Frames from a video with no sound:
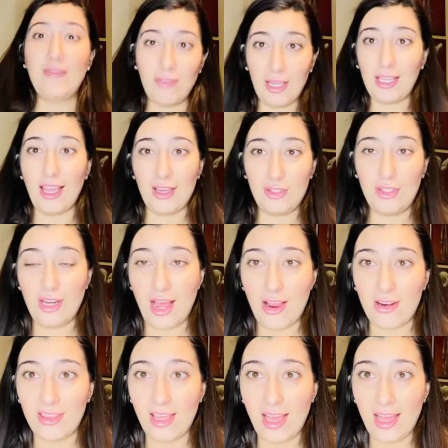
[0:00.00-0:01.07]
vacation
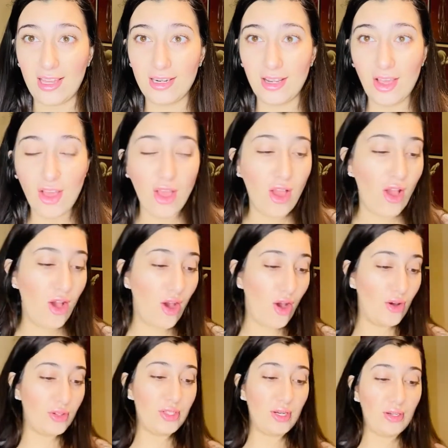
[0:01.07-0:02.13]
out of that.
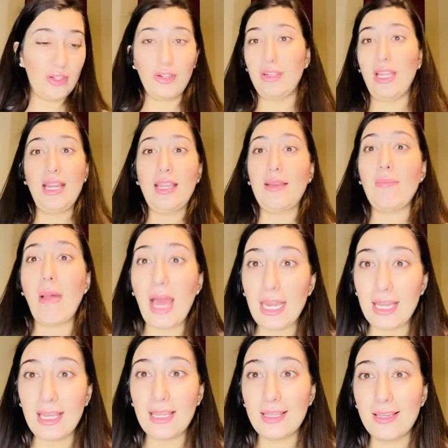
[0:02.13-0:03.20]
Also, you're getting
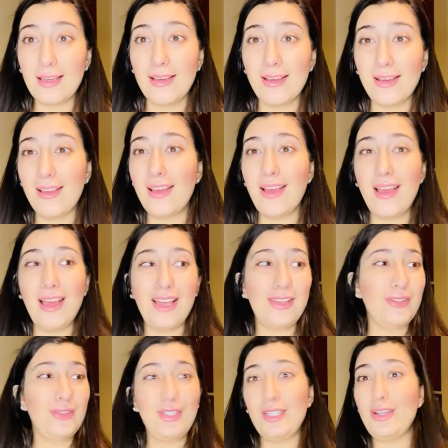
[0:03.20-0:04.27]
money,
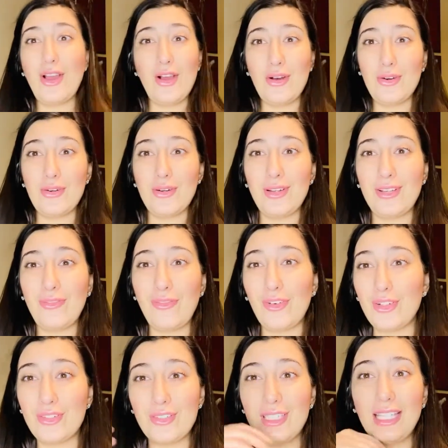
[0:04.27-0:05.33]
you know,
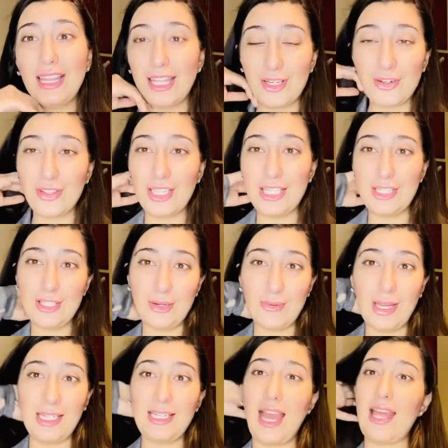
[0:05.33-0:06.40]
for literally
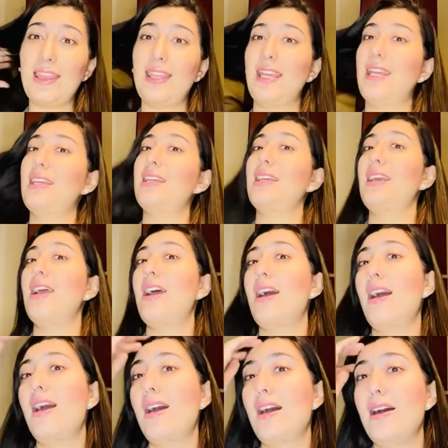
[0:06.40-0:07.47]
doing nothing.
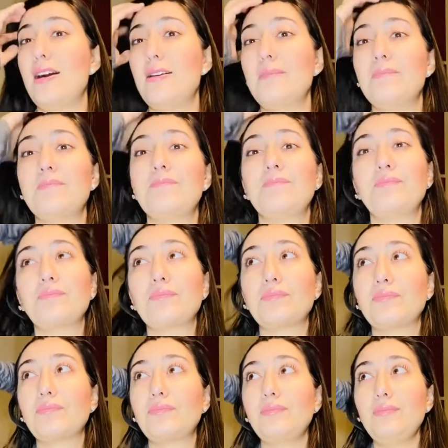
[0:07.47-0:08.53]
Um,
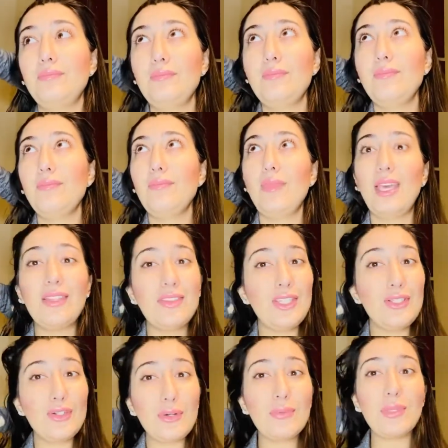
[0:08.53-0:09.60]

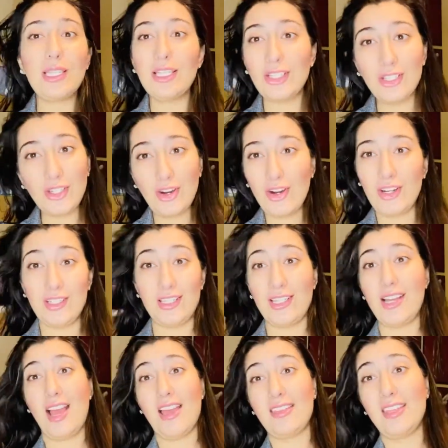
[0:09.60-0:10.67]
these are really good cards
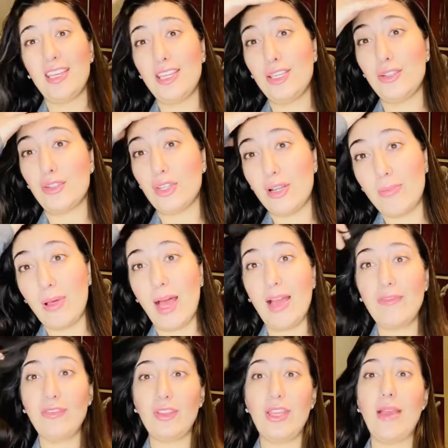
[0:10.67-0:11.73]
and I think you should apply
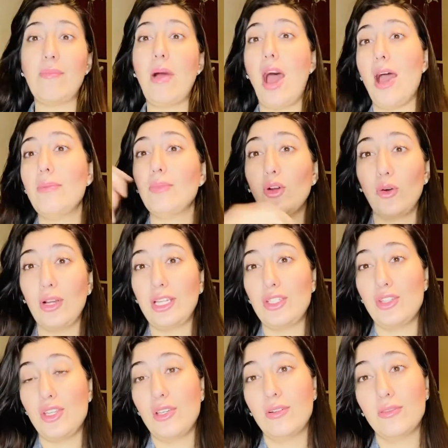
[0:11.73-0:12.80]
for them. I'm going
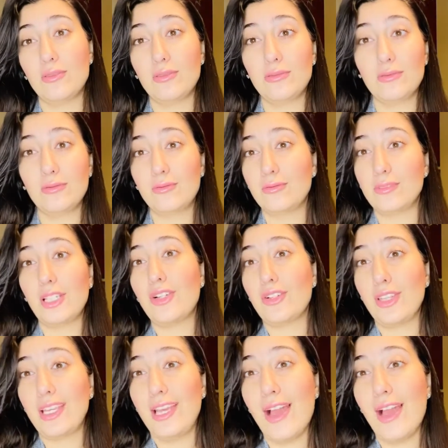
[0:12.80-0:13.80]
to. Literally,